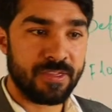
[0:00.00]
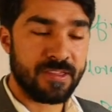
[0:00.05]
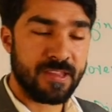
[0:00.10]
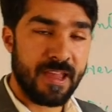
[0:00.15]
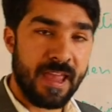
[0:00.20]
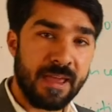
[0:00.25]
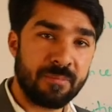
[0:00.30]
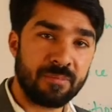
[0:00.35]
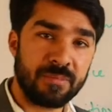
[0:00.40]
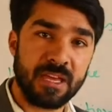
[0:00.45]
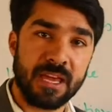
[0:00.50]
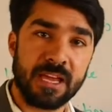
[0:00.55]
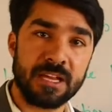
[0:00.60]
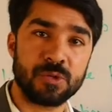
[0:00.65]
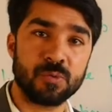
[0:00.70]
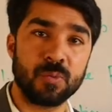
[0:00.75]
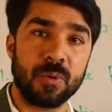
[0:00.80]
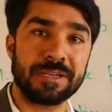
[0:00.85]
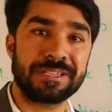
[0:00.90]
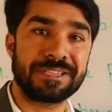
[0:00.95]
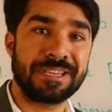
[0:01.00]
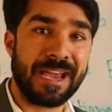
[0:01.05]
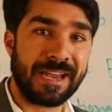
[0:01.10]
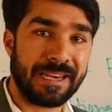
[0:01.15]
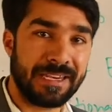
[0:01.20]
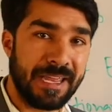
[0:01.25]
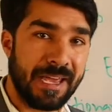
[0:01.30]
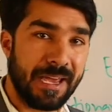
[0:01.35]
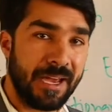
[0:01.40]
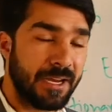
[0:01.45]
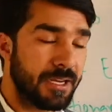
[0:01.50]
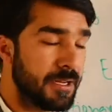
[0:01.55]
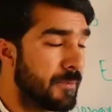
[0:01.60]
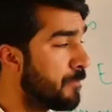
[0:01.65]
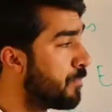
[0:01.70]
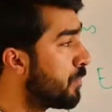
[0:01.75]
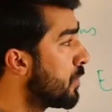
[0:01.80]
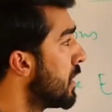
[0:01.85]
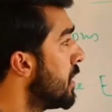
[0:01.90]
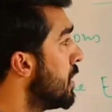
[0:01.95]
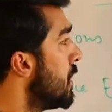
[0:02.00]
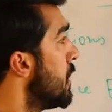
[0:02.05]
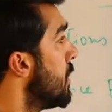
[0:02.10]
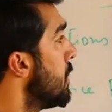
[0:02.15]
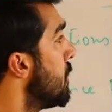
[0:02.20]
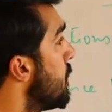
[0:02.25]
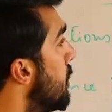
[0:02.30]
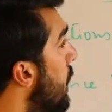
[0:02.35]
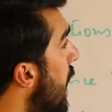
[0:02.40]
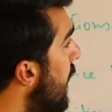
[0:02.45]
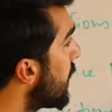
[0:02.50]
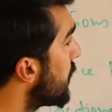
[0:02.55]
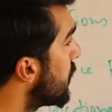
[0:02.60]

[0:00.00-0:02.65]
same things were declared by